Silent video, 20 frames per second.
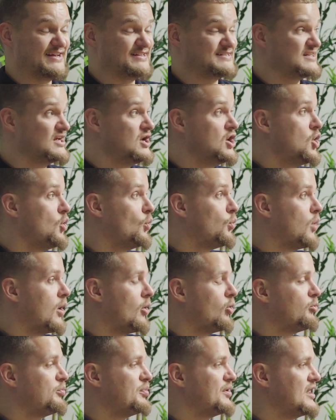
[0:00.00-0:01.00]
It is.
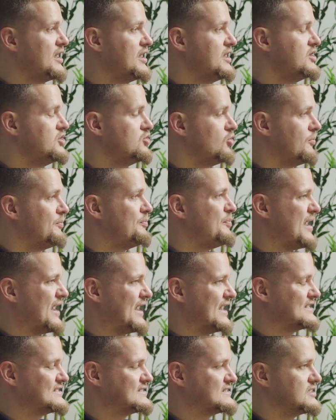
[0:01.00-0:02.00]
What will be your
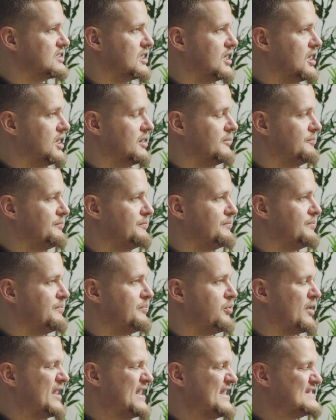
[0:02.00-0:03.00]
biggest
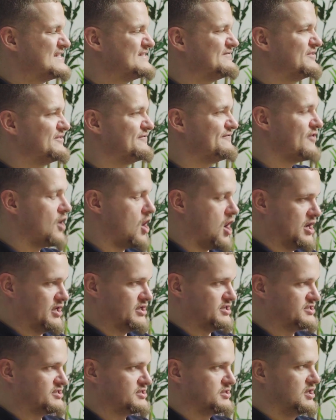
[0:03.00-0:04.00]
piece of
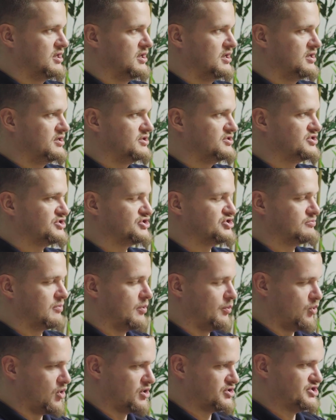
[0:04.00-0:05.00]
advice to
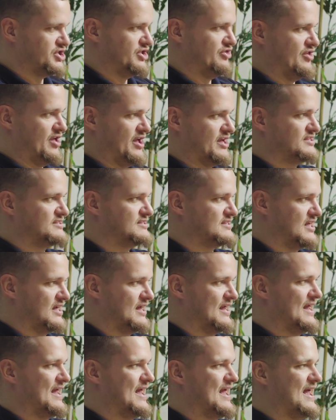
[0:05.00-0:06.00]
someone watching
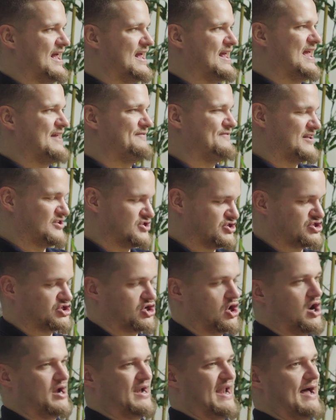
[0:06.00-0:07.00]
this if they're
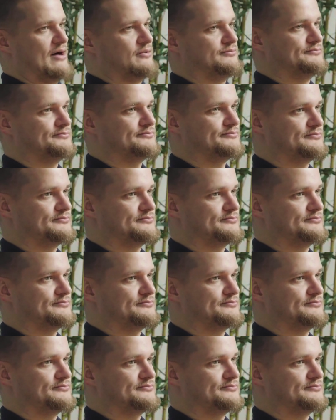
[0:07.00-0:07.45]
just starting out?